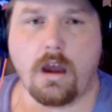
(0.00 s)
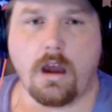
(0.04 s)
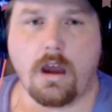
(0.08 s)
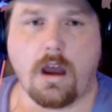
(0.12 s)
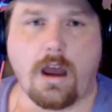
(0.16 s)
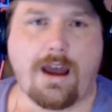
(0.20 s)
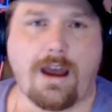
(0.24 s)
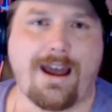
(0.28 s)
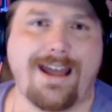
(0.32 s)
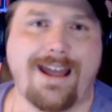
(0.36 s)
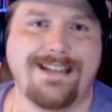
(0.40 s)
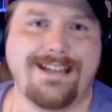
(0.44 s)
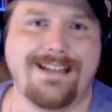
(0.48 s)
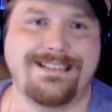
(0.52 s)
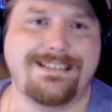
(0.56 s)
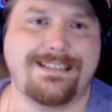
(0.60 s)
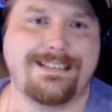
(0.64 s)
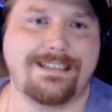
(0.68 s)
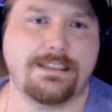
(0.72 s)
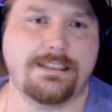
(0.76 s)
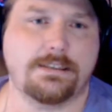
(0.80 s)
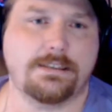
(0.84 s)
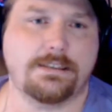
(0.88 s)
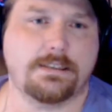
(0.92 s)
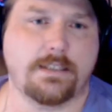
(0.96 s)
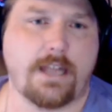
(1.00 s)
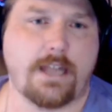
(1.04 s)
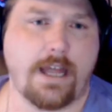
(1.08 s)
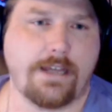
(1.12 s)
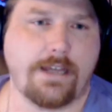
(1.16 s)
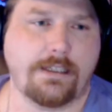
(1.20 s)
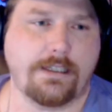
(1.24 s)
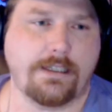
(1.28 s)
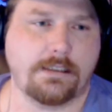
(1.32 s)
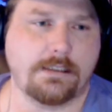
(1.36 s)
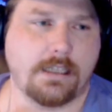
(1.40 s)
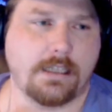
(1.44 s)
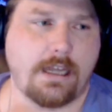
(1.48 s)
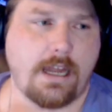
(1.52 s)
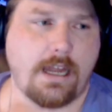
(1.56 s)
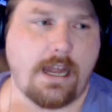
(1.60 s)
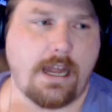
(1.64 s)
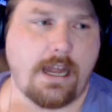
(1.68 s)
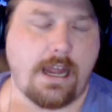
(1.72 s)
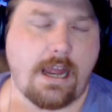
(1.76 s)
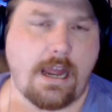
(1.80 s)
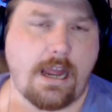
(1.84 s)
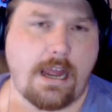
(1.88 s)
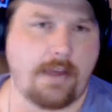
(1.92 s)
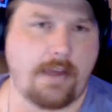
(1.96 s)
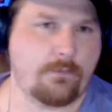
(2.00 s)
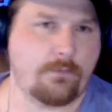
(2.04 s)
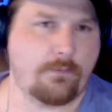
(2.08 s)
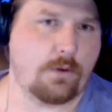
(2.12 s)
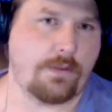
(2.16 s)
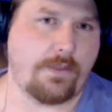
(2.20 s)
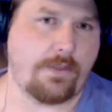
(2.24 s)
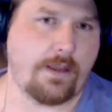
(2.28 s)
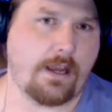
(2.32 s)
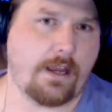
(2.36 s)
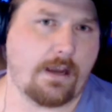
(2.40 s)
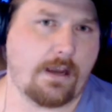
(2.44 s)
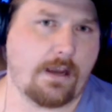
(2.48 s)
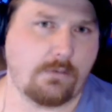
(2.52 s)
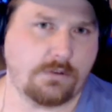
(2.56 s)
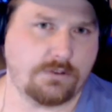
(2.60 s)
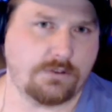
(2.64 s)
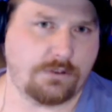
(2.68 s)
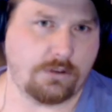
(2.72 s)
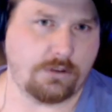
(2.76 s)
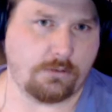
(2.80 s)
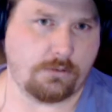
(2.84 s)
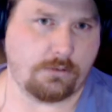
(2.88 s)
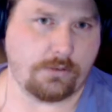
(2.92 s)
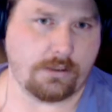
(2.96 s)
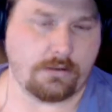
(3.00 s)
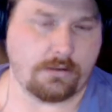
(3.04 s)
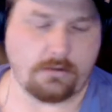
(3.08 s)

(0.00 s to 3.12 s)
I disliked everything I was doing.